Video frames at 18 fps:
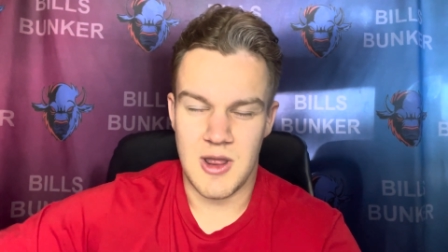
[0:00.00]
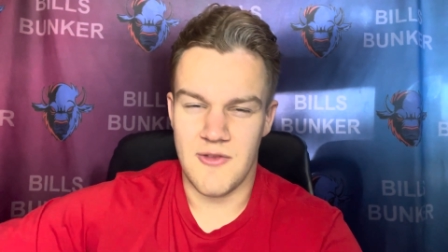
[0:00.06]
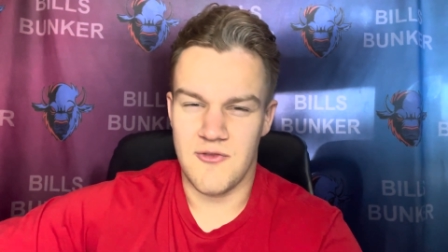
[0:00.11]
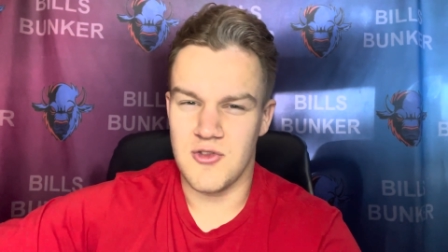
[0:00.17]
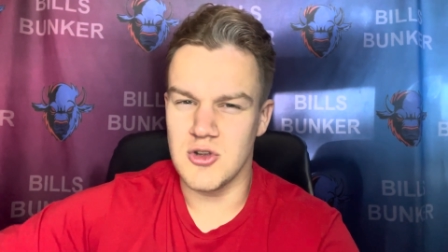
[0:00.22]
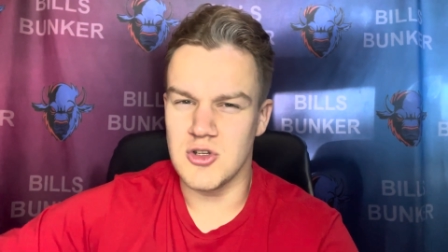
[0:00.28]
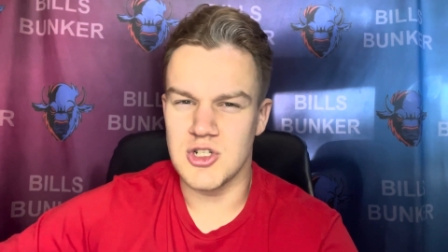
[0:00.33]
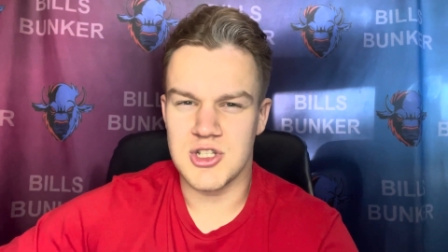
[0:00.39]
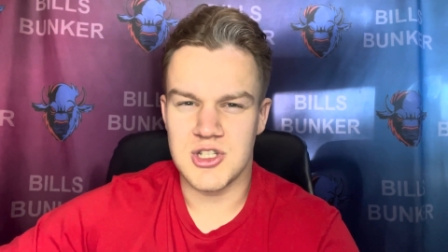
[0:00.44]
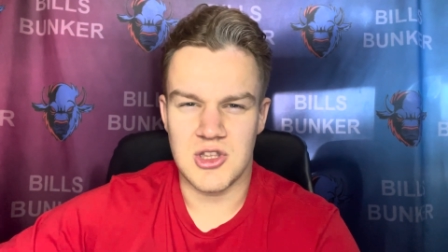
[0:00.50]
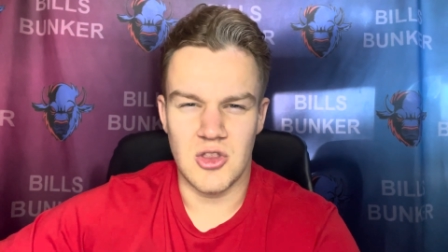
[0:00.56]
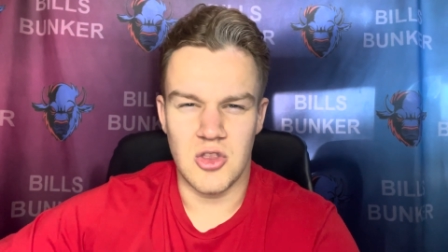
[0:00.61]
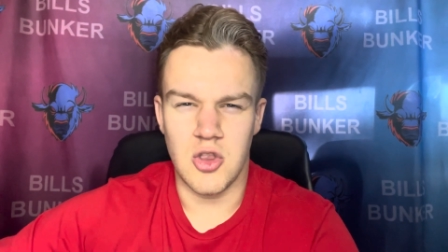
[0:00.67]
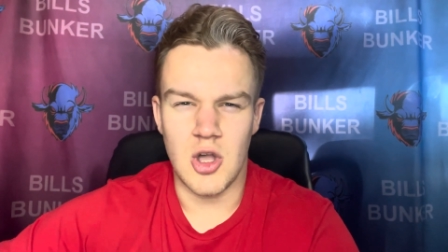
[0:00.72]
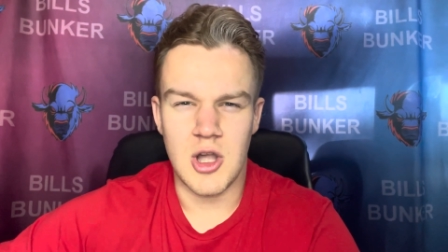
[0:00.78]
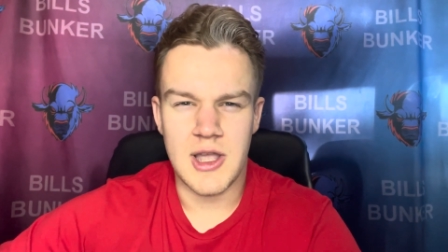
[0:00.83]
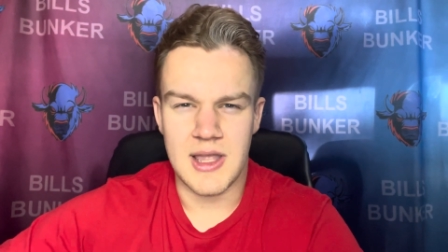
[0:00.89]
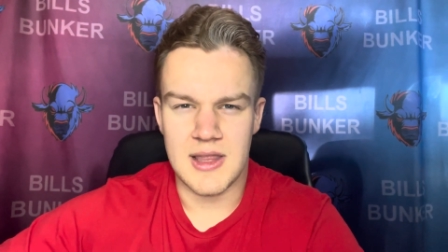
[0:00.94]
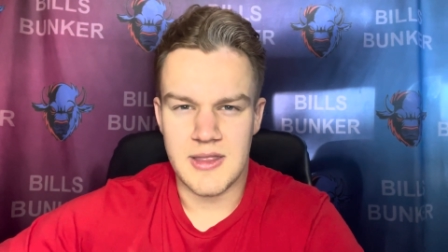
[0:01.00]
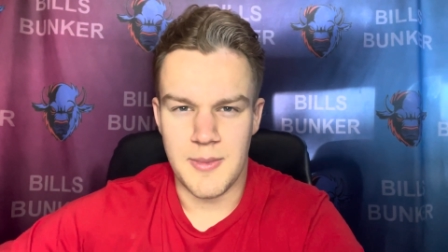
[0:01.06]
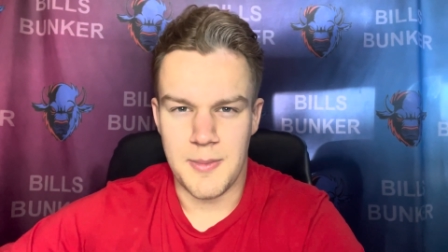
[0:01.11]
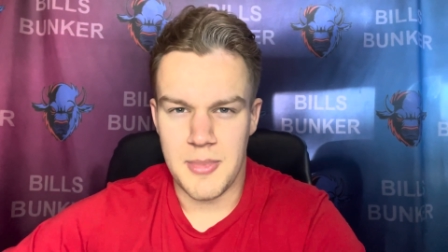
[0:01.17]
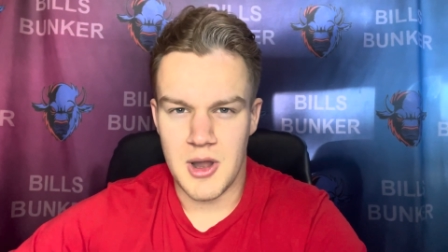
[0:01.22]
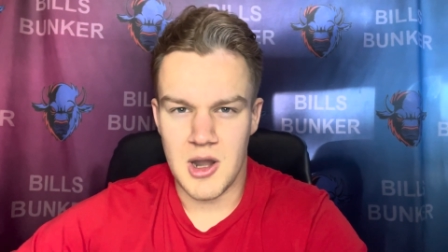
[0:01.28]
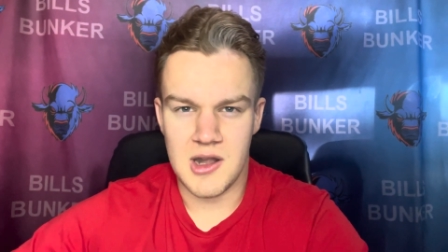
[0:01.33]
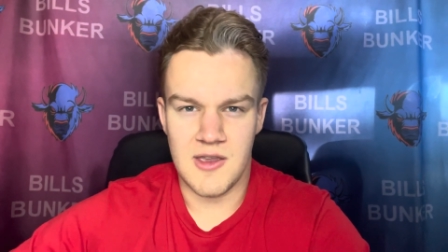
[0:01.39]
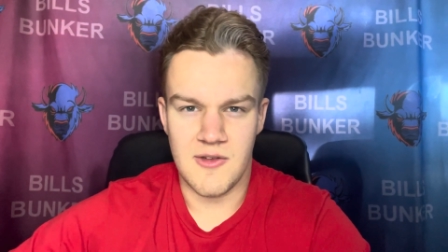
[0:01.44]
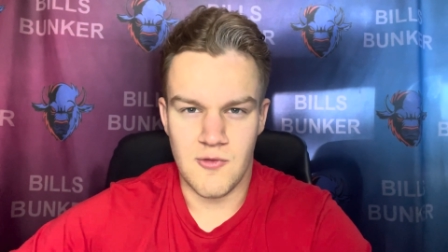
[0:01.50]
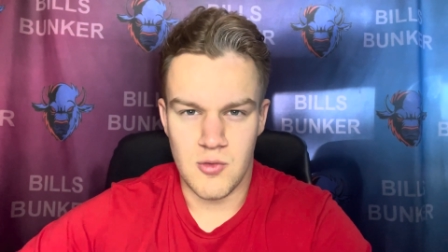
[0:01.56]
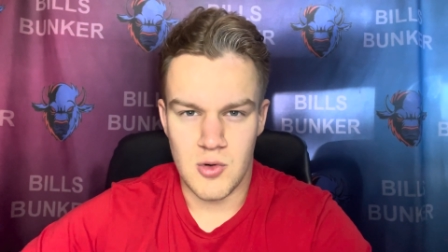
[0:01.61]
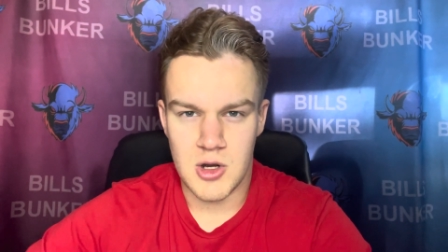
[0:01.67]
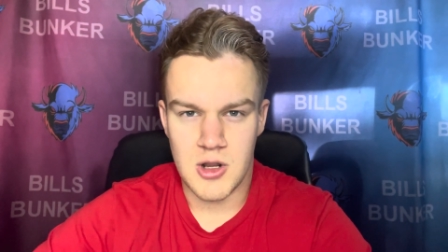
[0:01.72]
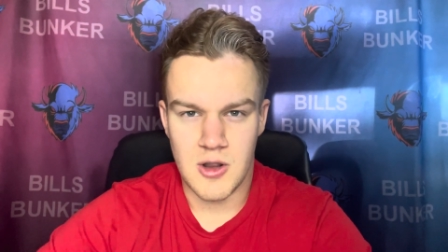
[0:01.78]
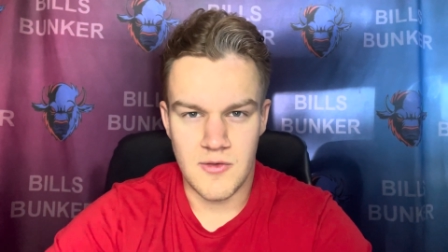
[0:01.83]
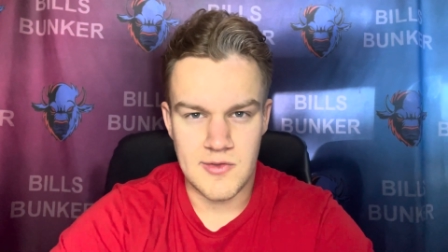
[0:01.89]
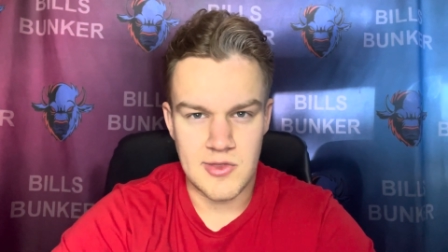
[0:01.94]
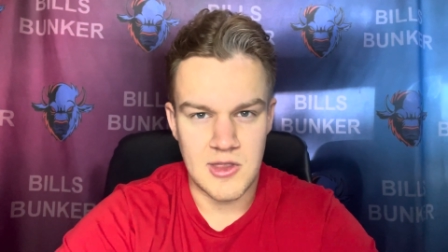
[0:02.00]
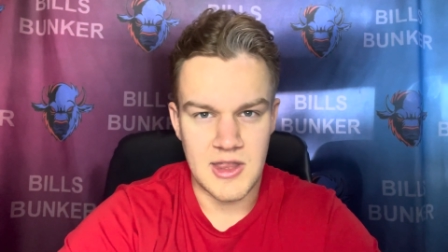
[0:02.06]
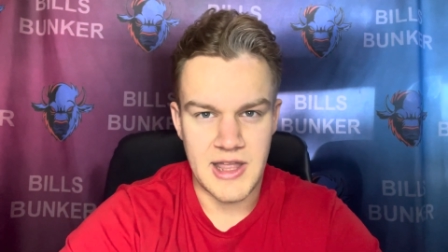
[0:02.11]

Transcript: if you just look at the body of work over the